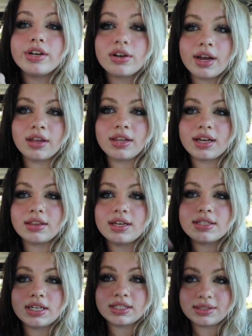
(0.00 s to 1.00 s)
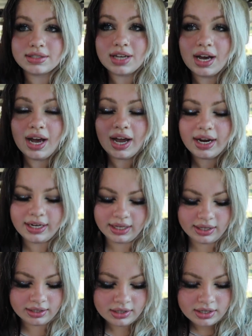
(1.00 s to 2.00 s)
in your hand like this and it's
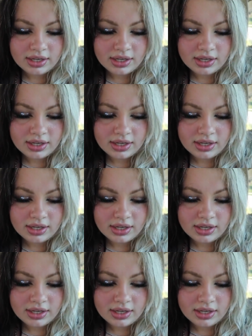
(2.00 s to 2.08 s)
tiny.